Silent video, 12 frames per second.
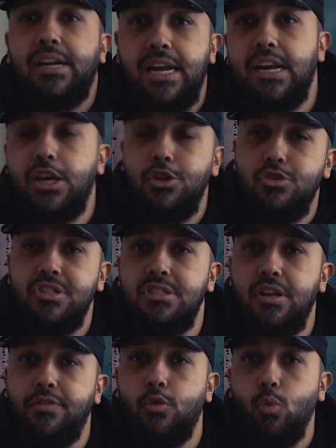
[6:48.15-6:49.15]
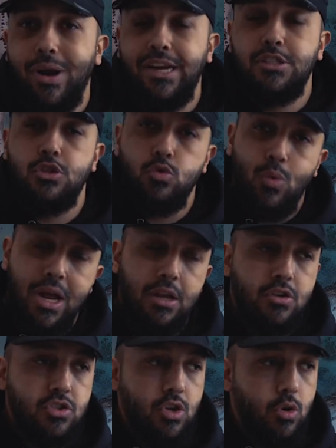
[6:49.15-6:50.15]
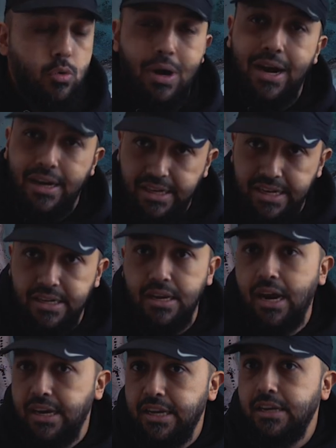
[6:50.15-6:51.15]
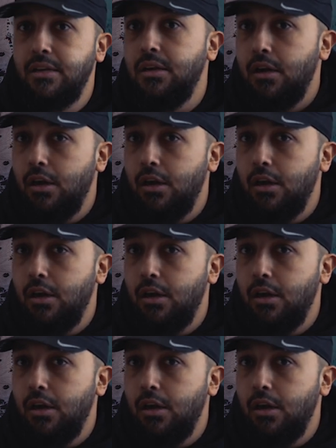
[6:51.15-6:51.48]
Again, I use this stuff for weddings as well, so I need